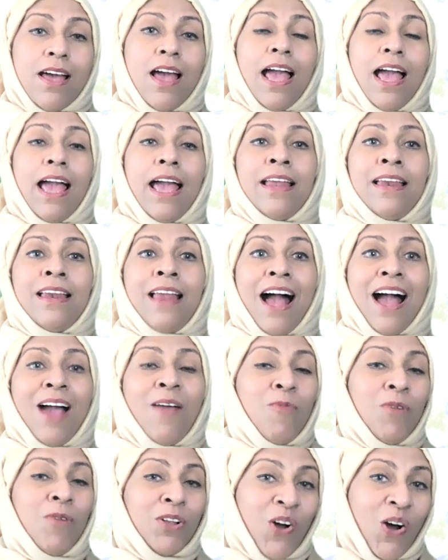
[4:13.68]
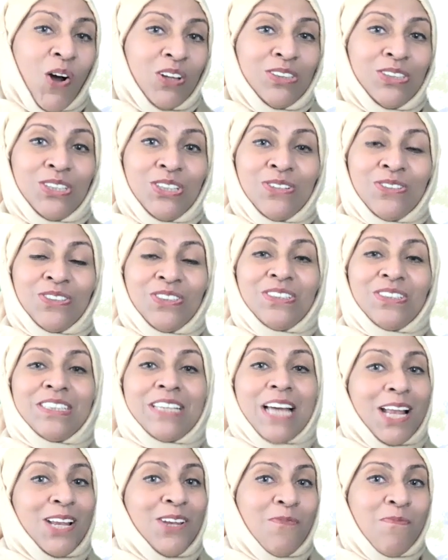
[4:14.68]
And I will continue to
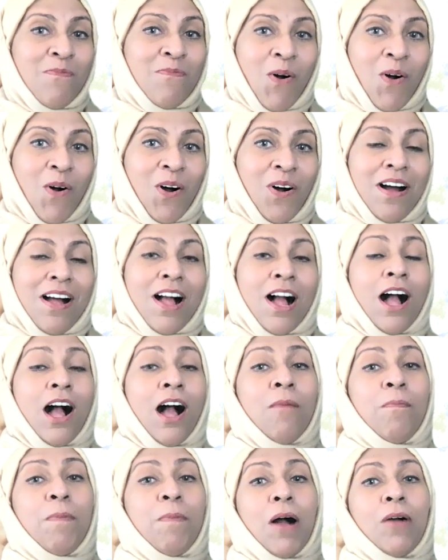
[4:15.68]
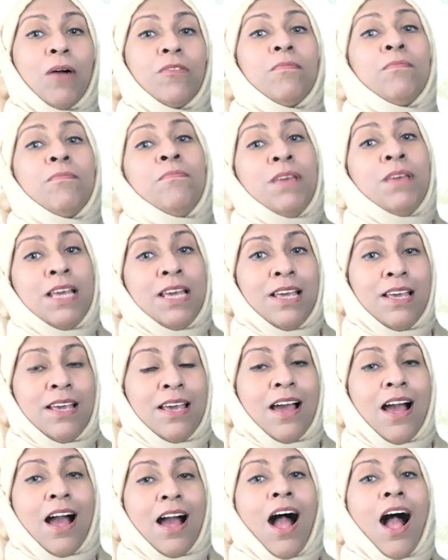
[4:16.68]
tell you more about me,
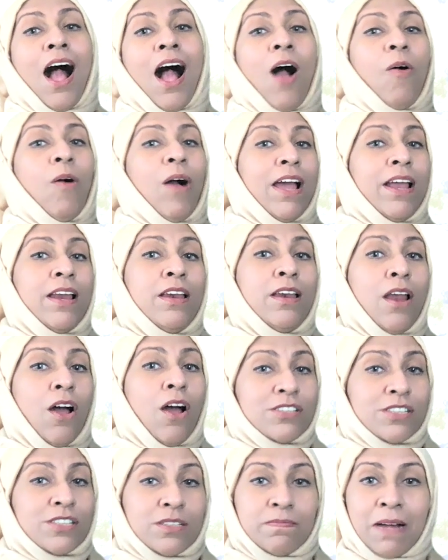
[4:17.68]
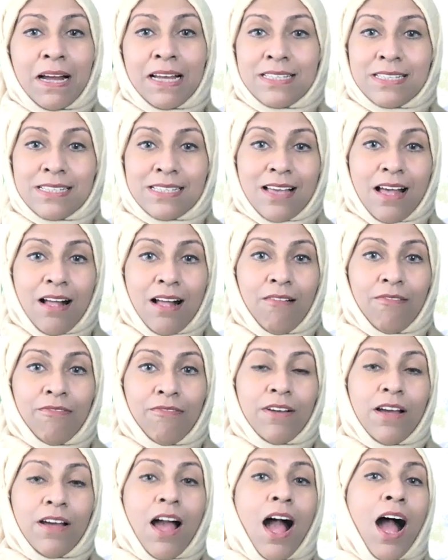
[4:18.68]
how I lost myself
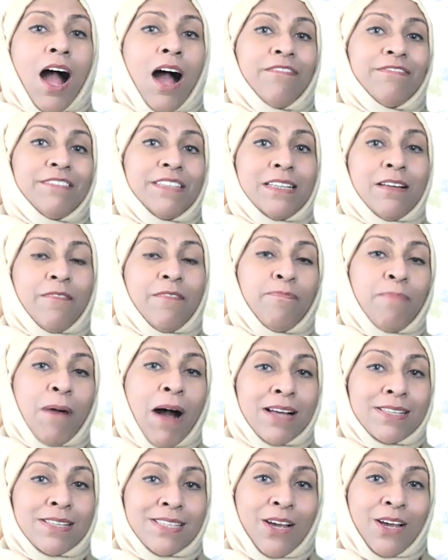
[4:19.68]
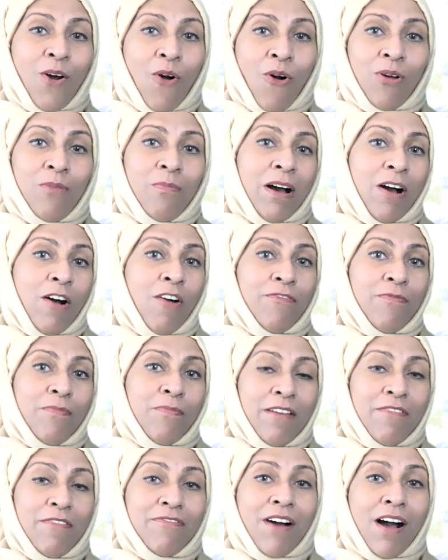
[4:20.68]
after the passing on of
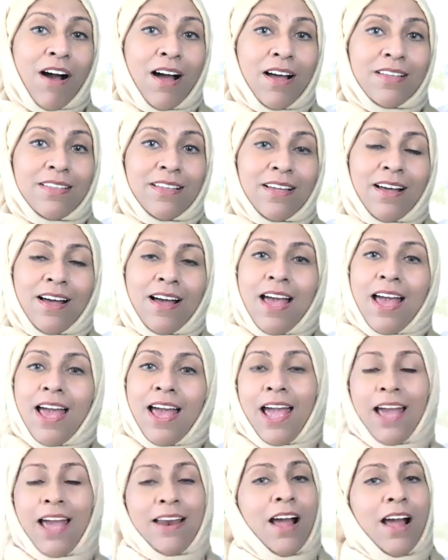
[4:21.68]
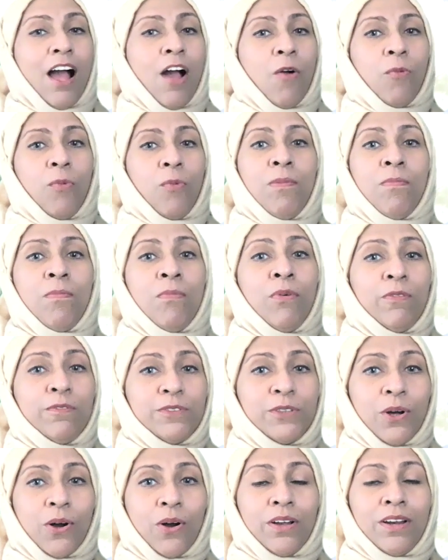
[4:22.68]
my father, and how we
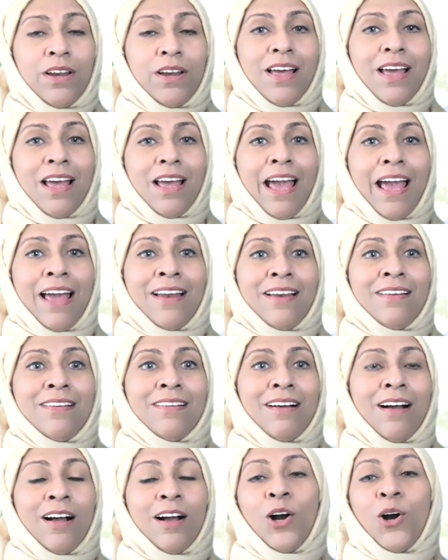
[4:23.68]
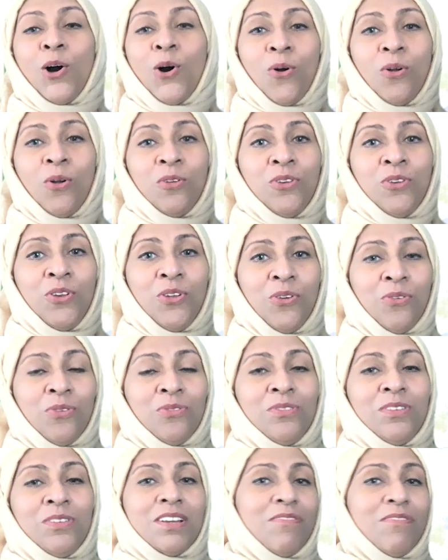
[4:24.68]
moved on and a whole
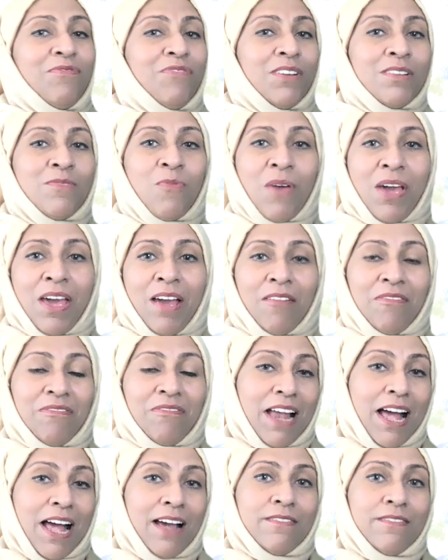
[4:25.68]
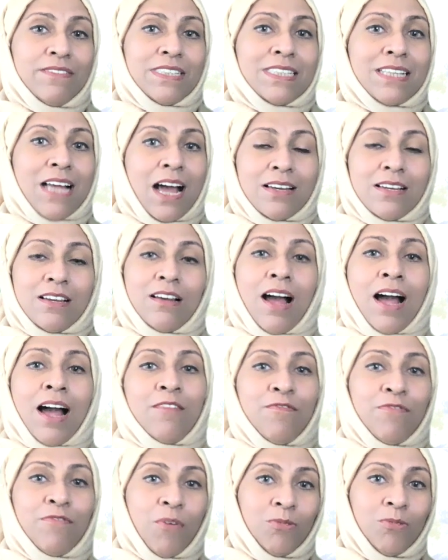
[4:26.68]
new different way of life started
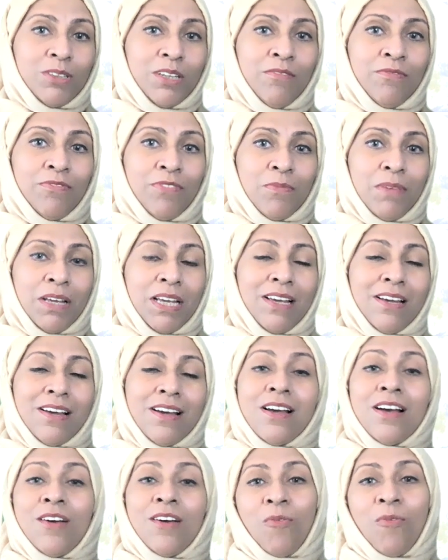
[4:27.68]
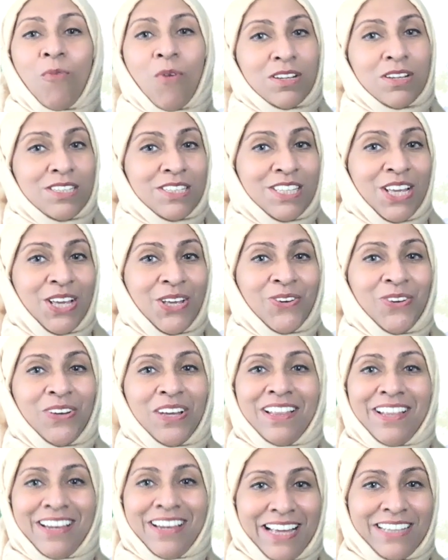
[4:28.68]
unfolding for me. See you
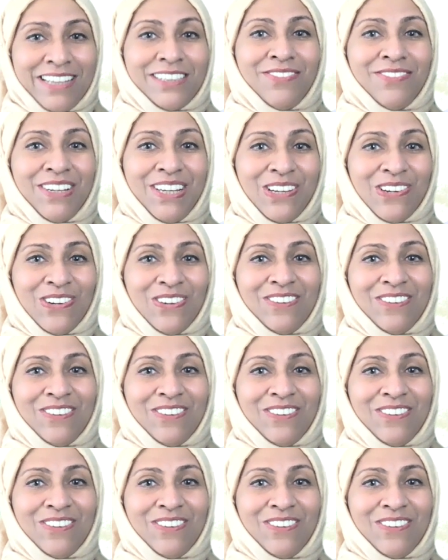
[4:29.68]
in the next video.